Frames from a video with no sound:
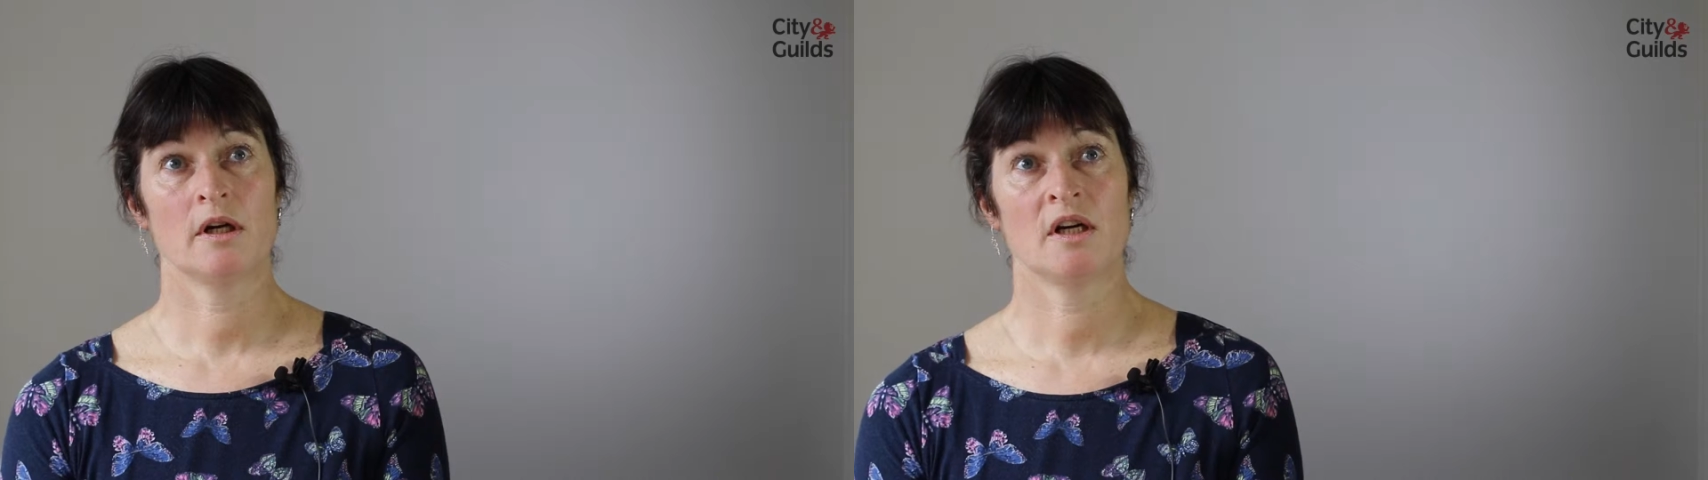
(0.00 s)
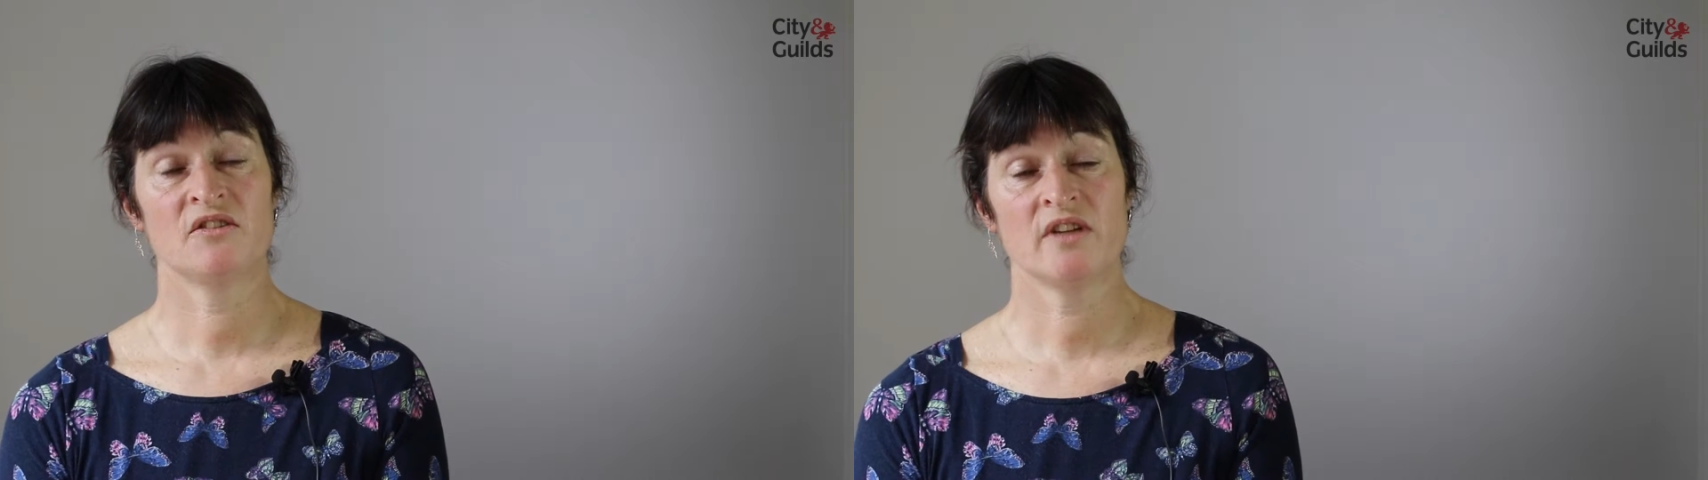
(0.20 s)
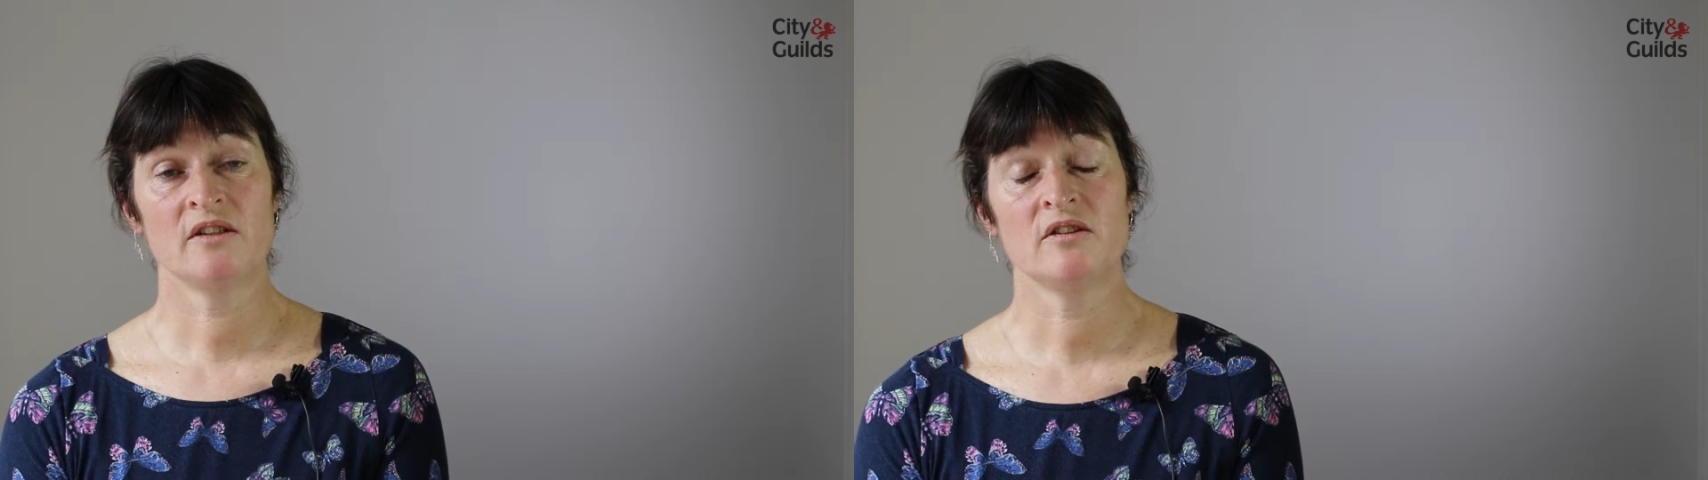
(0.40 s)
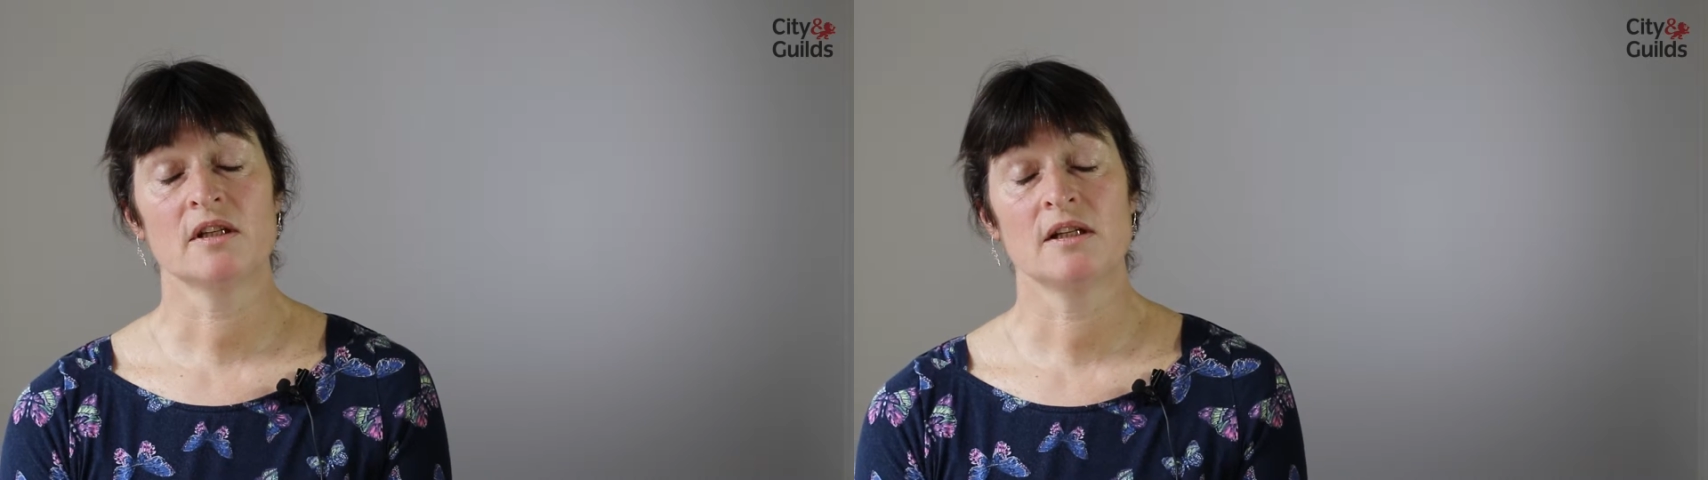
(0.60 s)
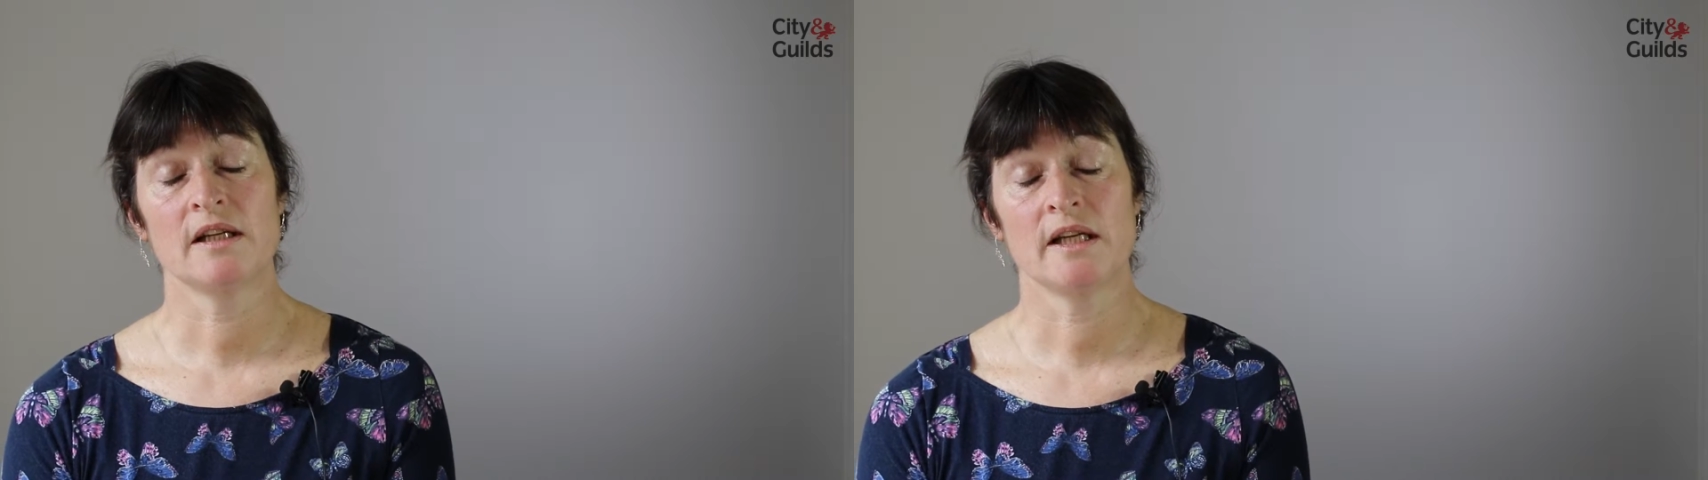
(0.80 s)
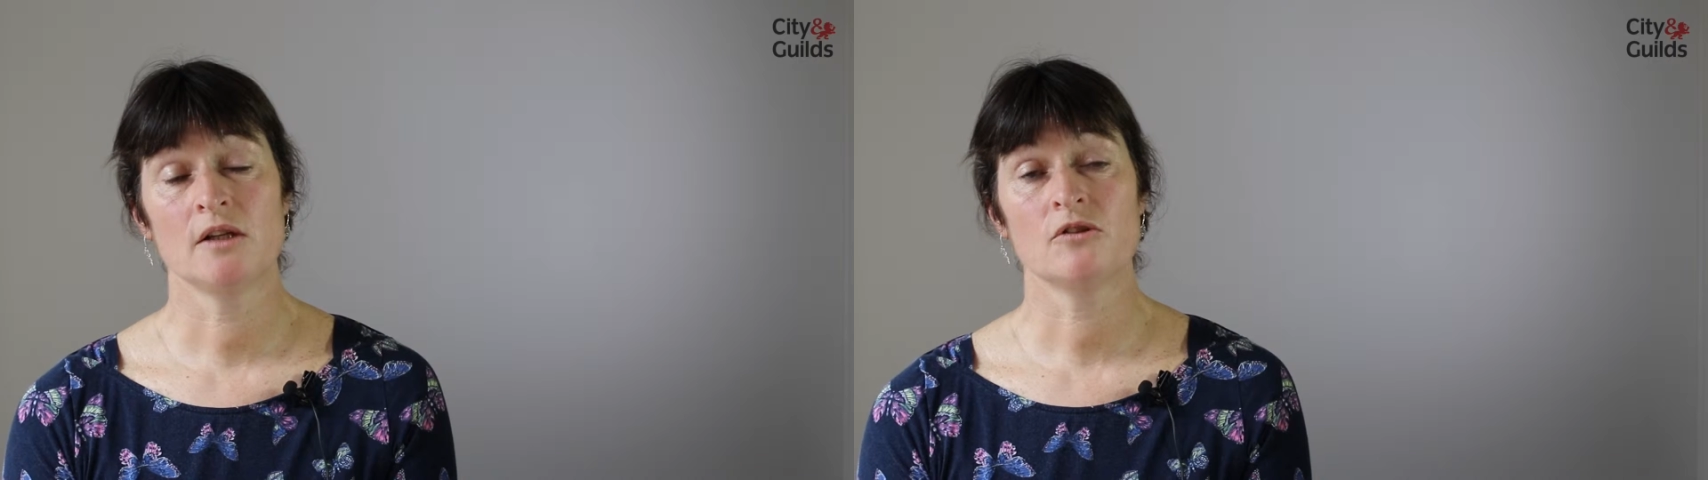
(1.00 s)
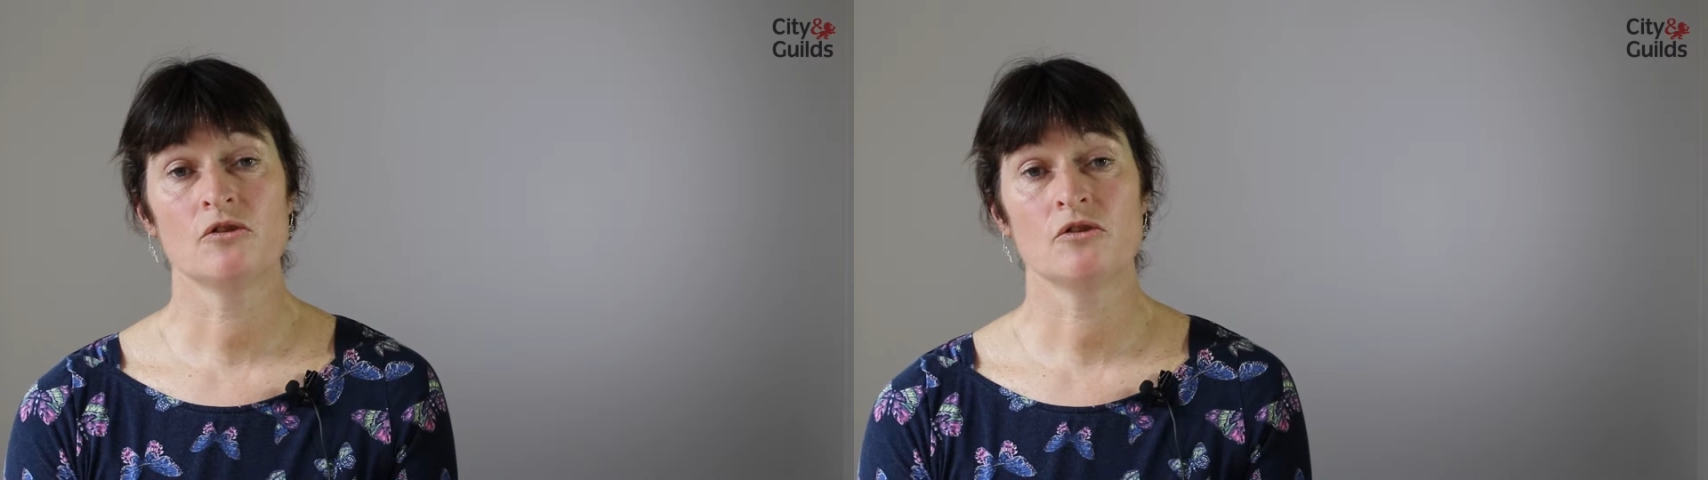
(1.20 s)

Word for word: identically